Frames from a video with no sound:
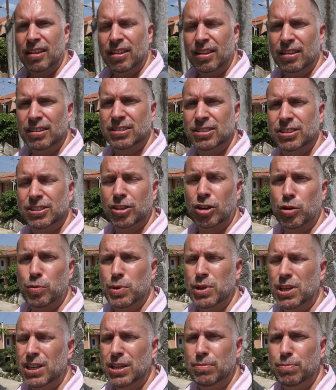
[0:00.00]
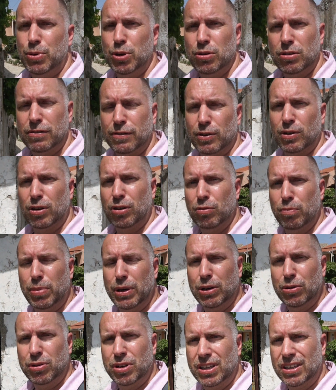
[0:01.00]
There's so many beautiful old
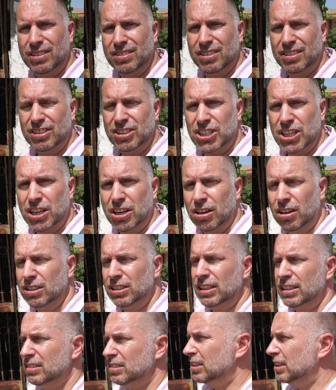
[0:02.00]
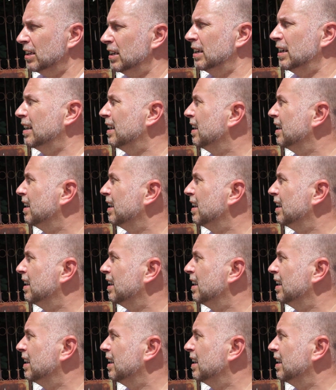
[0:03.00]
buildings in Giannades,